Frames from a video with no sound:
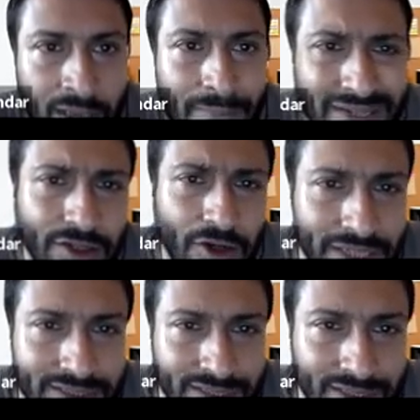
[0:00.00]
But then
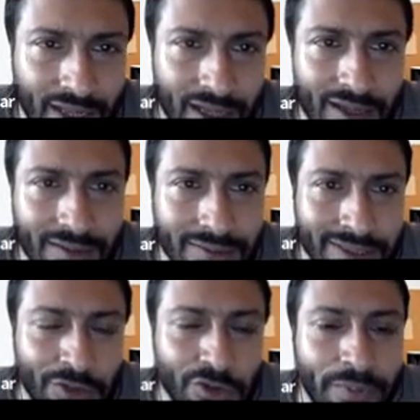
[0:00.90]
obviously uh,
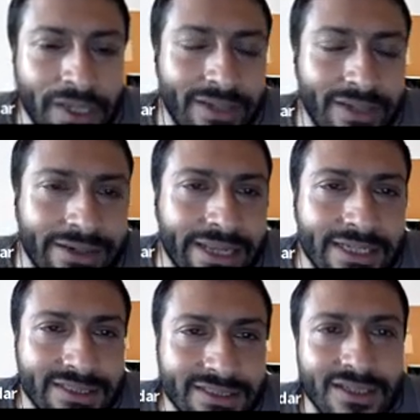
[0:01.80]
there would be
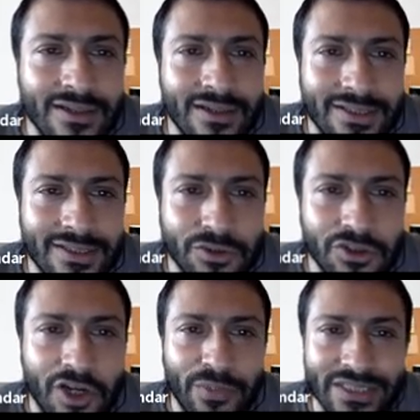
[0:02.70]
techniques. It should
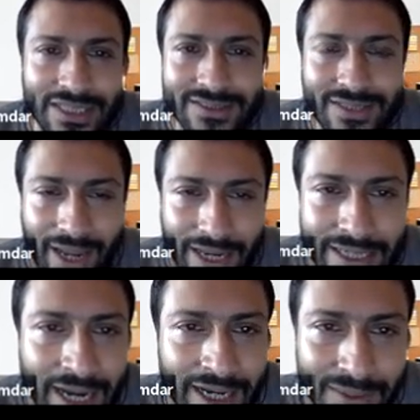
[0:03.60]
not be just
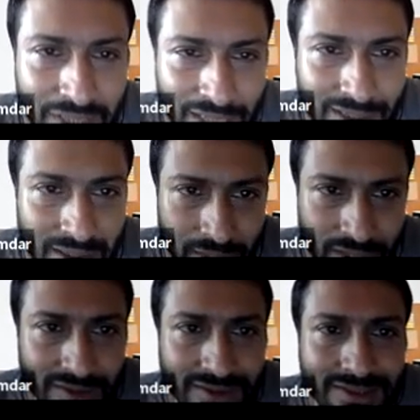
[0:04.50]
any random real number.
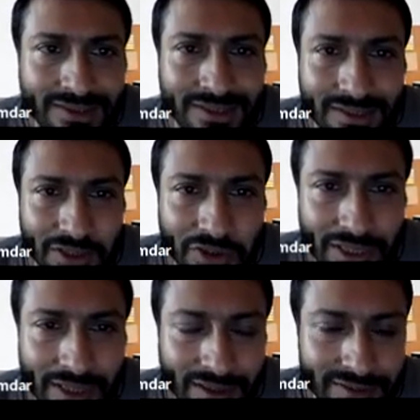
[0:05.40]
This is just a
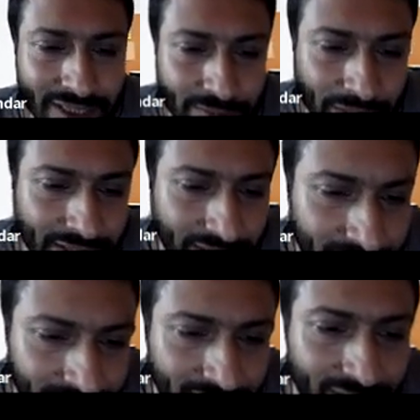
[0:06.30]
theoretical statement
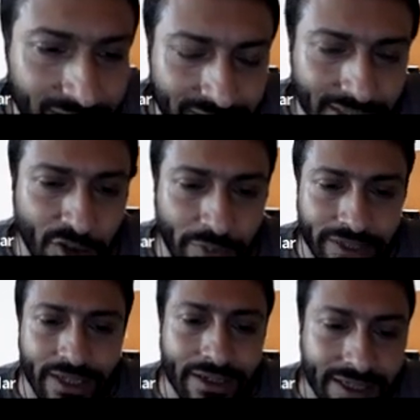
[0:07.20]
here there will be
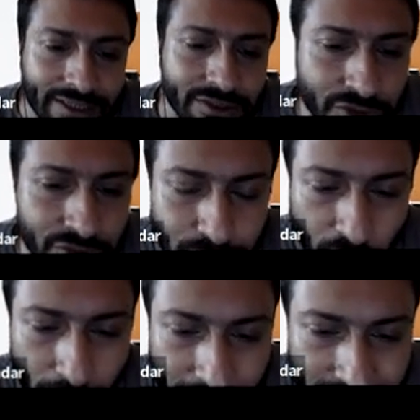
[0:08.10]
techniques to
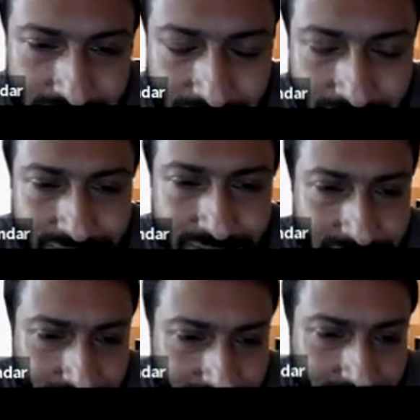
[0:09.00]
proper
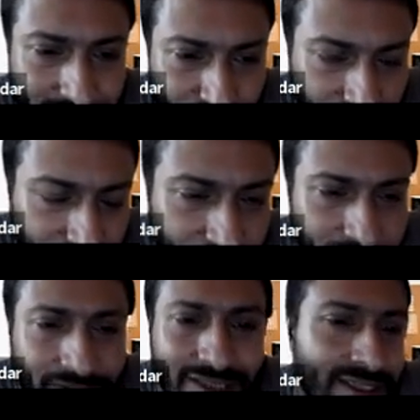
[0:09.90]
initialization and so on for
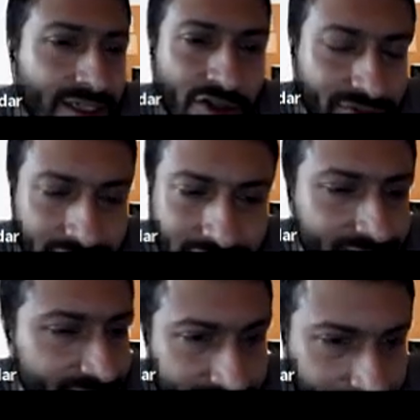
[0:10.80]
faster
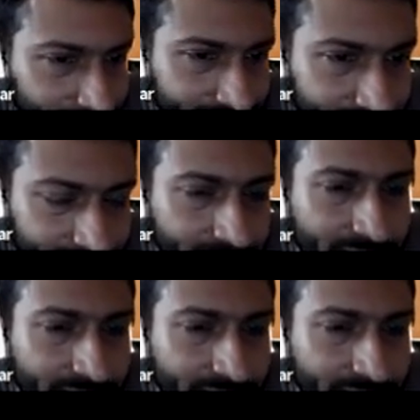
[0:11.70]
convergence and stuff like that.